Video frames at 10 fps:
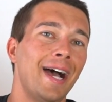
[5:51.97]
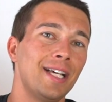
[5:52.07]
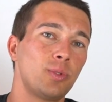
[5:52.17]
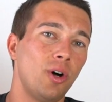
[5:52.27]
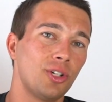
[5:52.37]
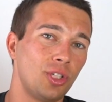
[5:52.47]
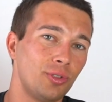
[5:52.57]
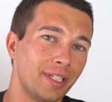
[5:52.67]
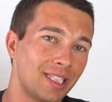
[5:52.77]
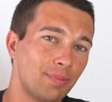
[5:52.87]
as well as
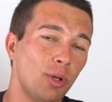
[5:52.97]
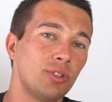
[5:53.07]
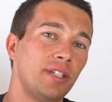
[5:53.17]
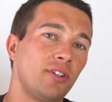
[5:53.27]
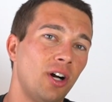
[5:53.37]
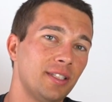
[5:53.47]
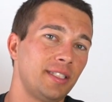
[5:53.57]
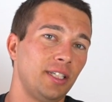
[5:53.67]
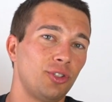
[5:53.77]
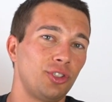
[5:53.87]
those explosive
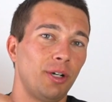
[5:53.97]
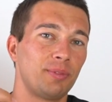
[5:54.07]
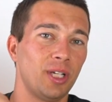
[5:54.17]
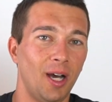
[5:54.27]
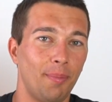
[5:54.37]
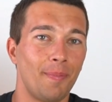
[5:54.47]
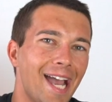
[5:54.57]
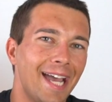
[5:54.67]
concentric jumps up.